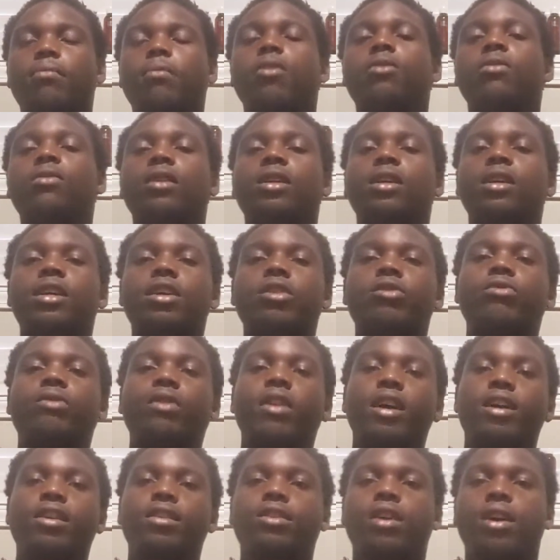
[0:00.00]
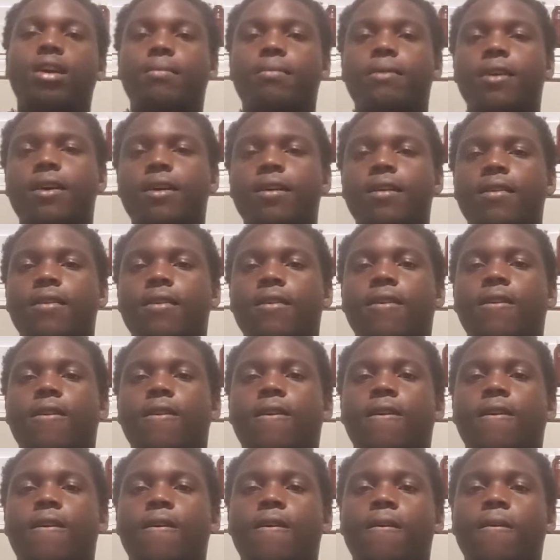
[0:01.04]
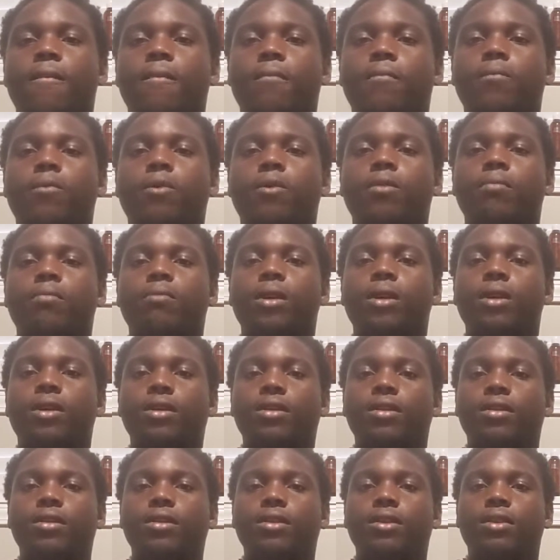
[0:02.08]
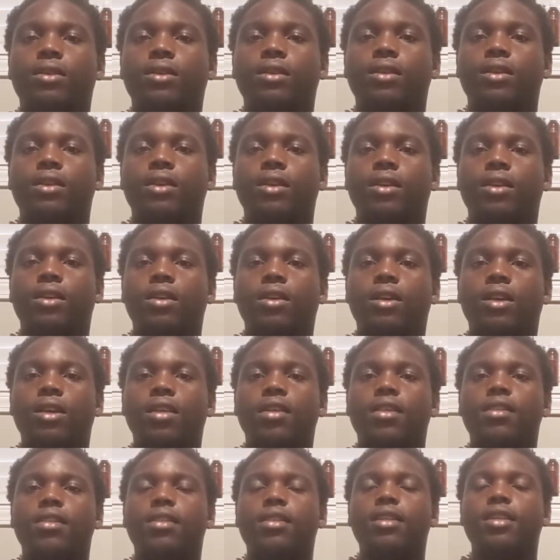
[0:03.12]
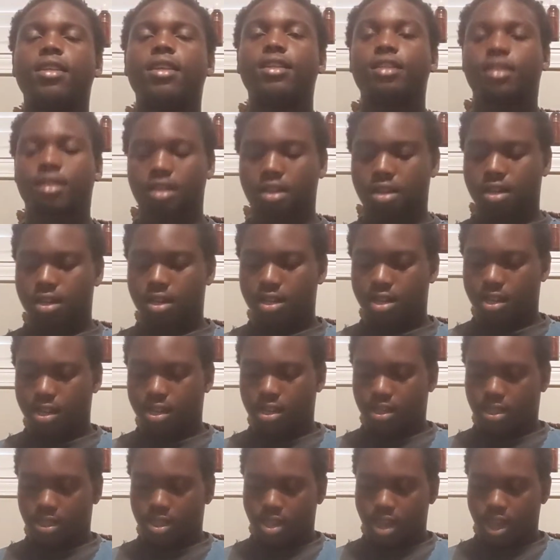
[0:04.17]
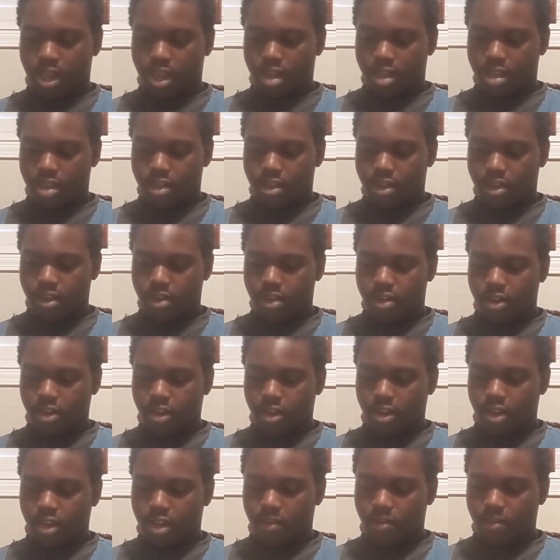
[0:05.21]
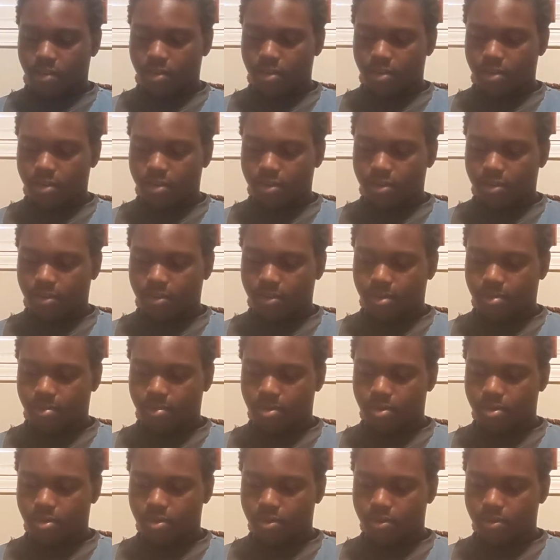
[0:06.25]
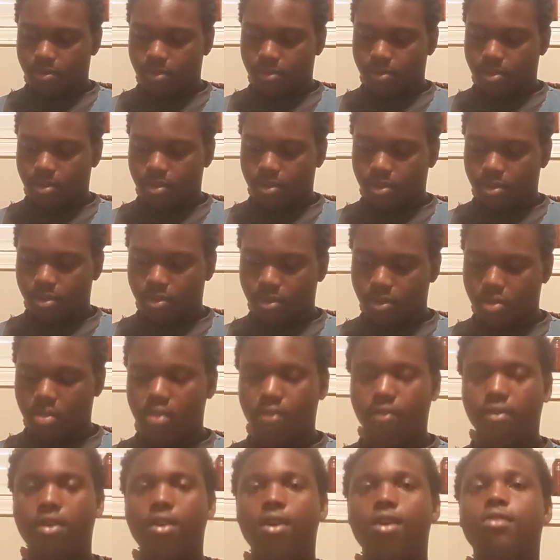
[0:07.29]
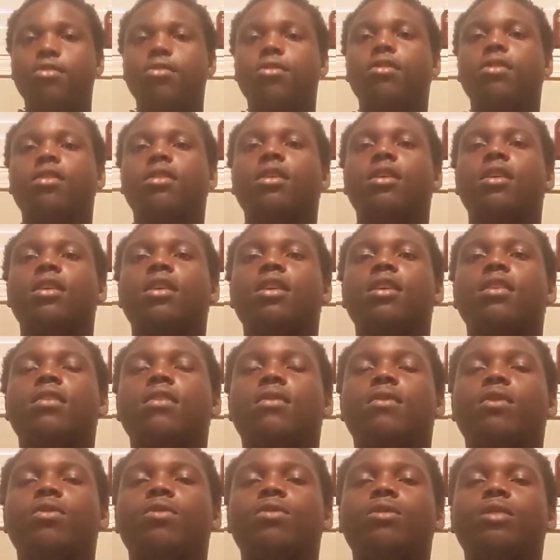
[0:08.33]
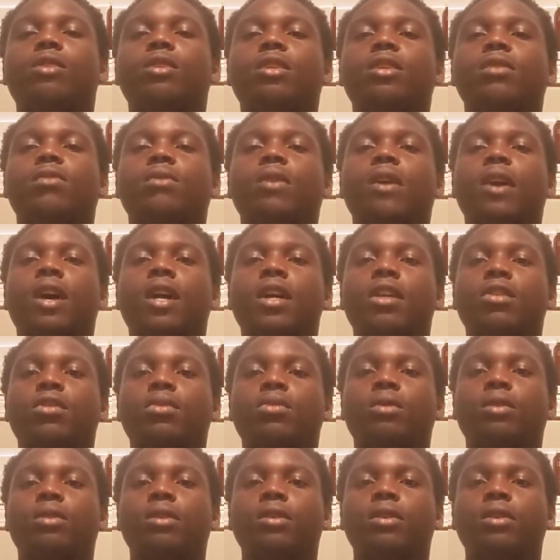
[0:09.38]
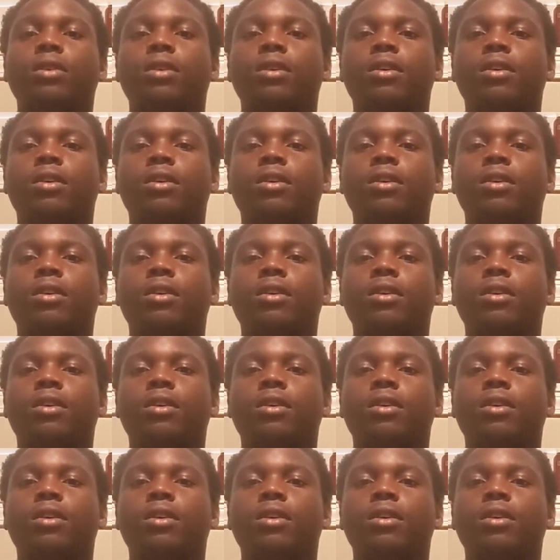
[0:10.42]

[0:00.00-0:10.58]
most of the Israelites are, man. Pretty much. And it says, they that are delivered from the noise of archers. When you're dealing with archery,